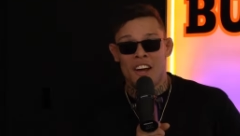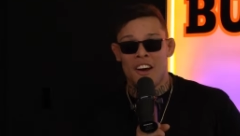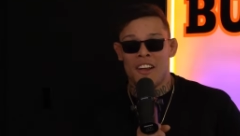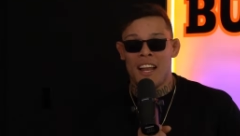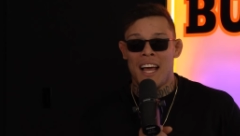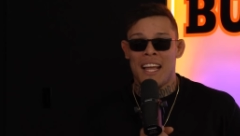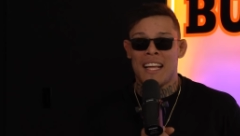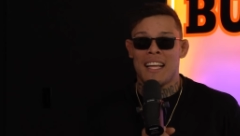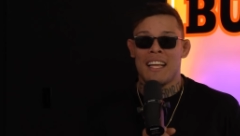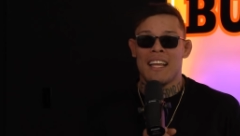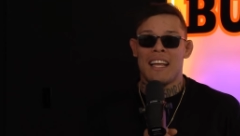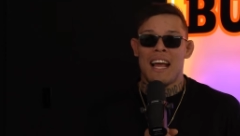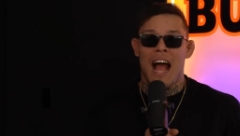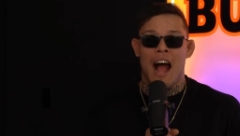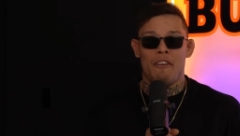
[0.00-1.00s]
know, like
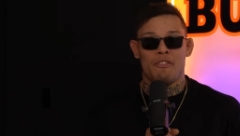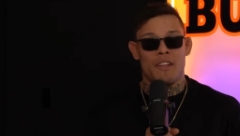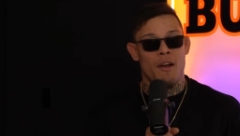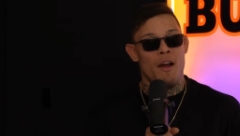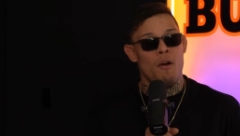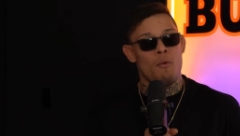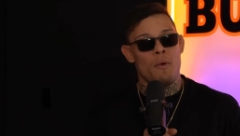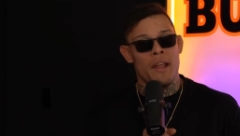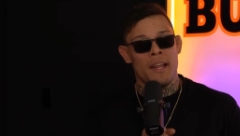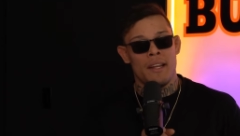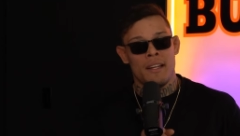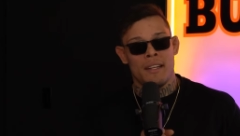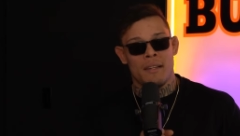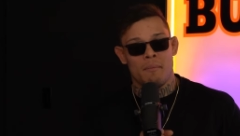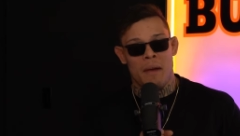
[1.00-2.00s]
after I
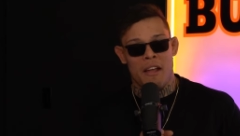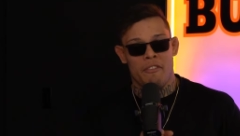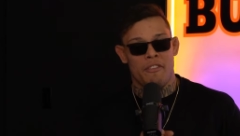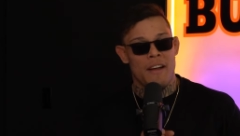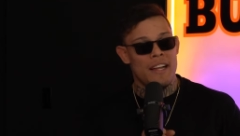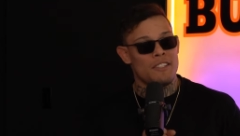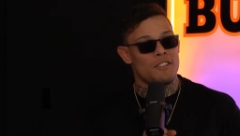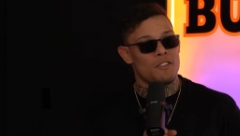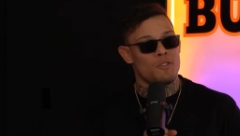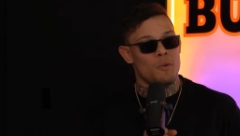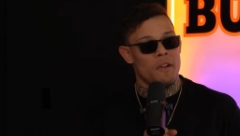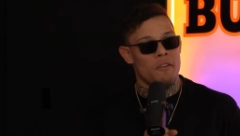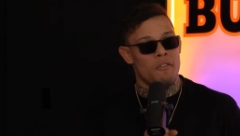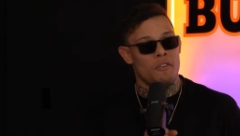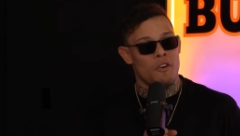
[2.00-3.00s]
win my fight on
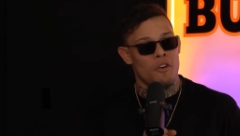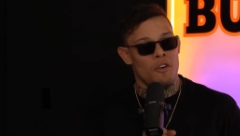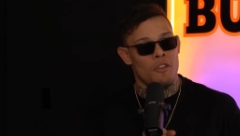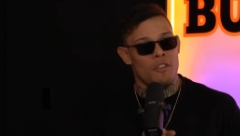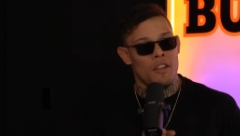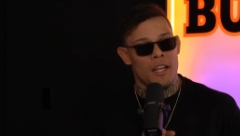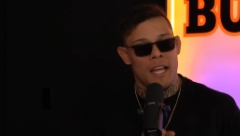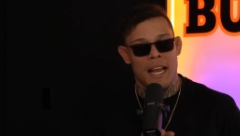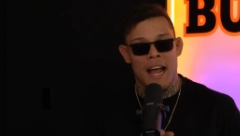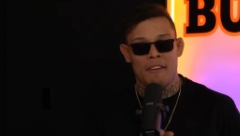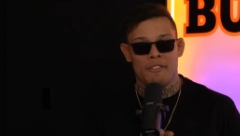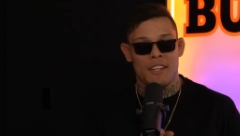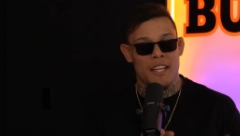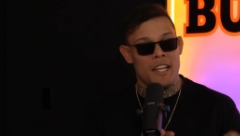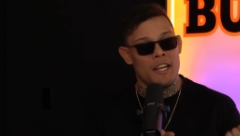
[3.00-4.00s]
24th, and
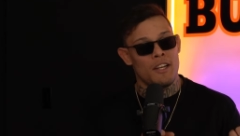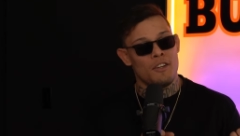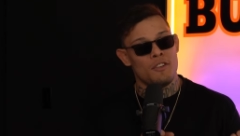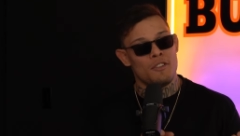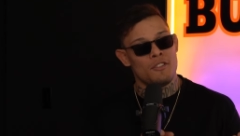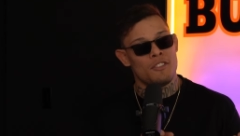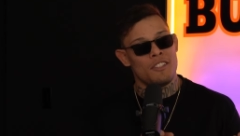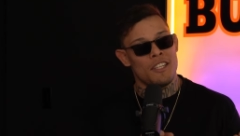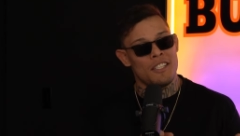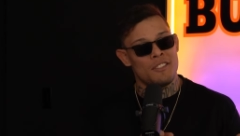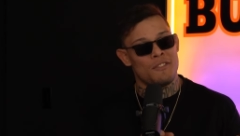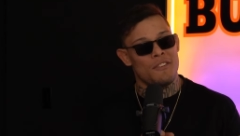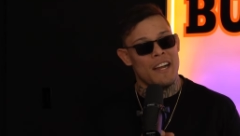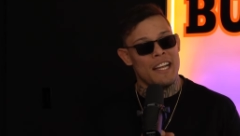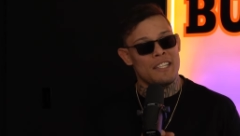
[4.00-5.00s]
after he loses
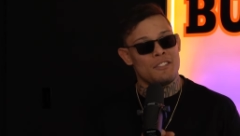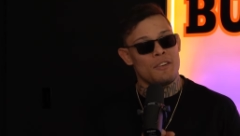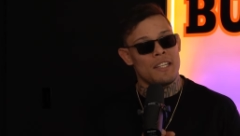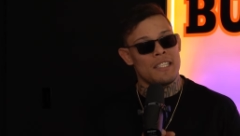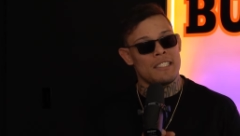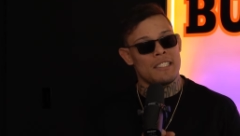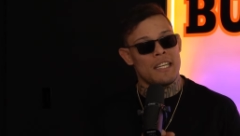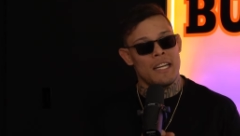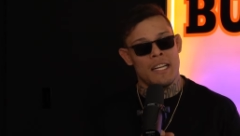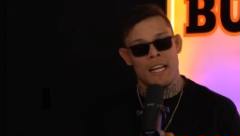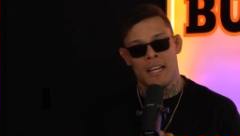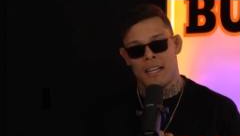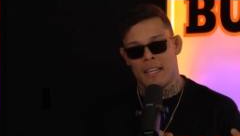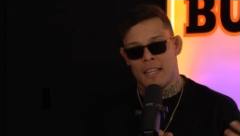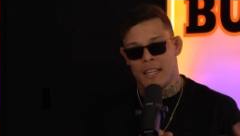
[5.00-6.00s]
his fight to Adesanya,